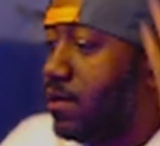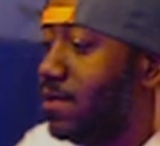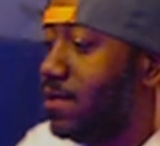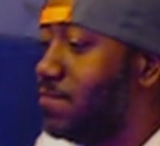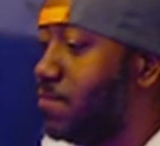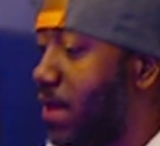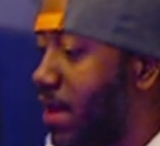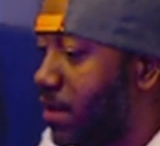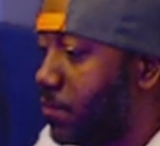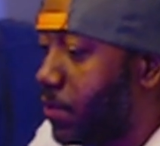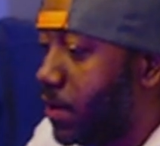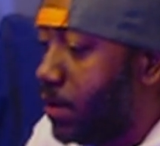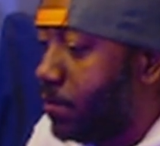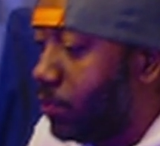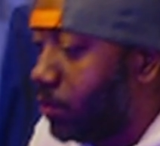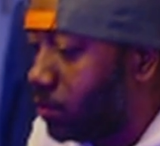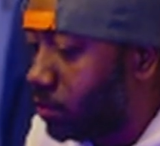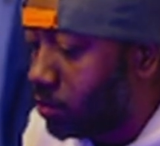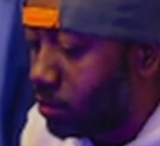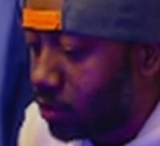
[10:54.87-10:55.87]
make
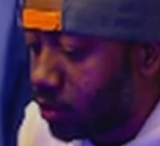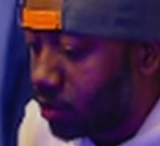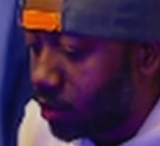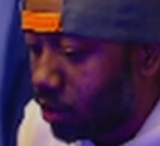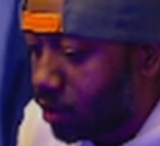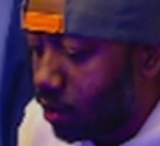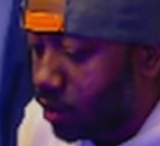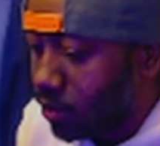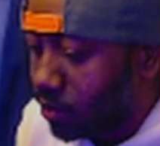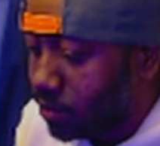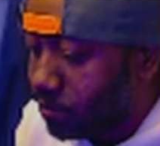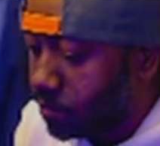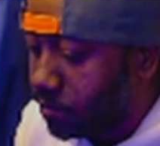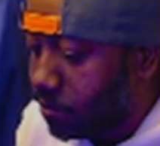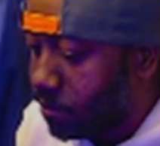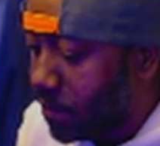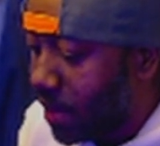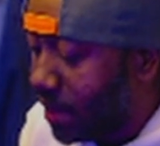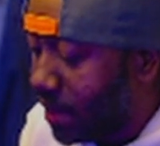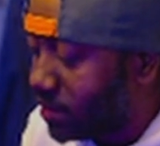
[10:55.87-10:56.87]
people
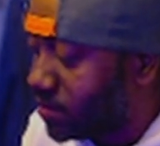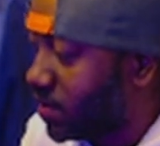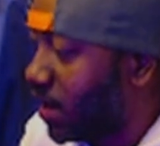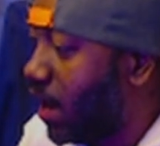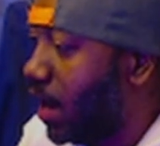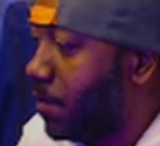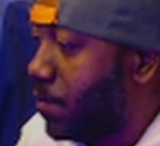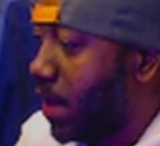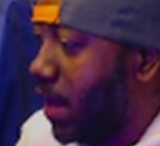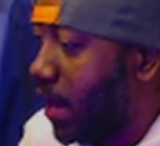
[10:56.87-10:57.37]
make top